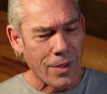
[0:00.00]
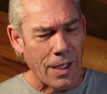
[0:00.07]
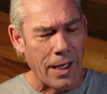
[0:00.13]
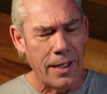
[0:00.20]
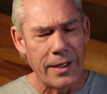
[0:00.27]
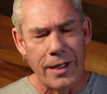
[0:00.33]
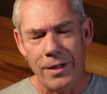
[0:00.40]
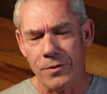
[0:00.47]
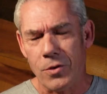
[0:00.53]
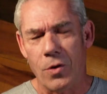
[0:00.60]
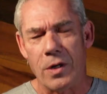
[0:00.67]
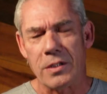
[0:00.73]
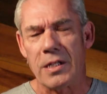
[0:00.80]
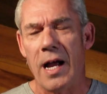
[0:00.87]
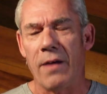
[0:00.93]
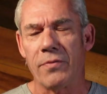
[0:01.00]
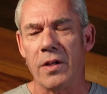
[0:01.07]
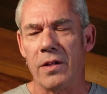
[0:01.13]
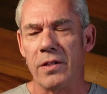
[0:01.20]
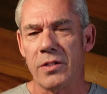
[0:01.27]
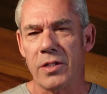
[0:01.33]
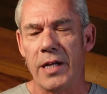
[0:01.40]
and then, of course, after
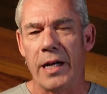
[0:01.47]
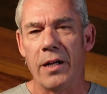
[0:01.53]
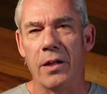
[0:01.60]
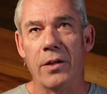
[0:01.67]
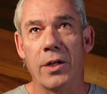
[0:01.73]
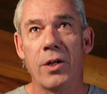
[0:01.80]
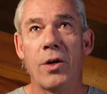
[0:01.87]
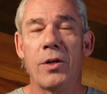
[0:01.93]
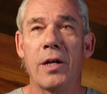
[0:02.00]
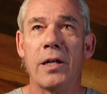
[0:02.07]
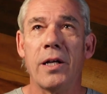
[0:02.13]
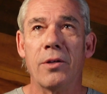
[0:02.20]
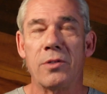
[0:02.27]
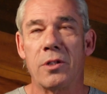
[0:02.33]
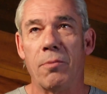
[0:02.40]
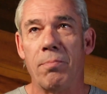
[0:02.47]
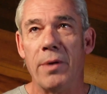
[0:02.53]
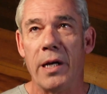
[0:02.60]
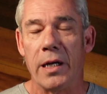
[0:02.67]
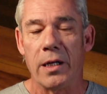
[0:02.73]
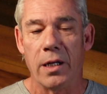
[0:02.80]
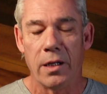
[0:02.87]
the State of the Union, there was a
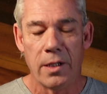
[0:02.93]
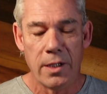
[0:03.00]
big,